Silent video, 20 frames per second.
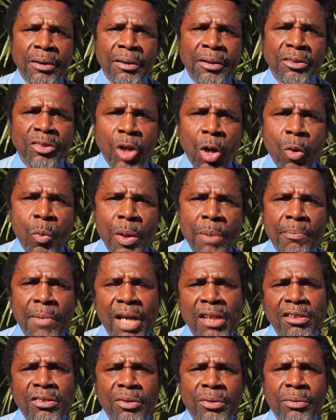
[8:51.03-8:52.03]
So we
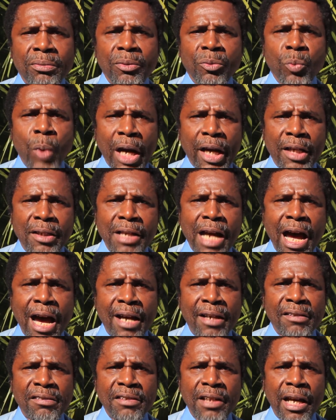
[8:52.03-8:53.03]
must
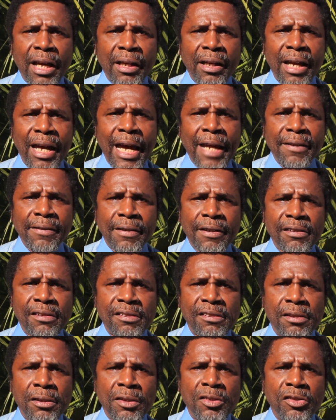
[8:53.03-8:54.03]
recognize that at
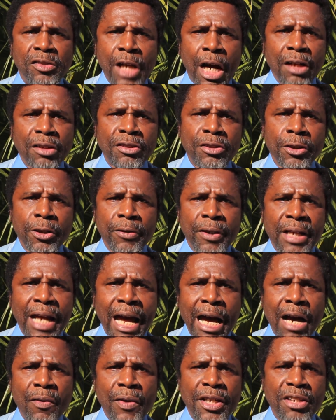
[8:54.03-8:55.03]
this juncture in
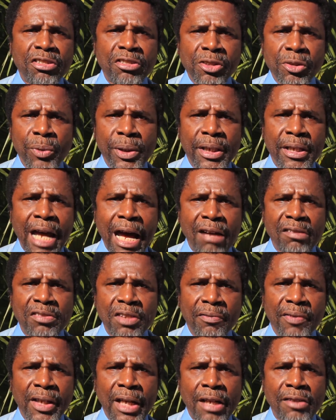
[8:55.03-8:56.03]
our history and our
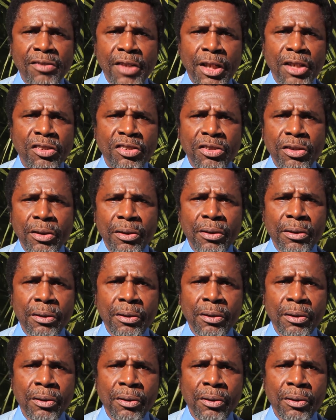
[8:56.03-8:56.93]
civilization,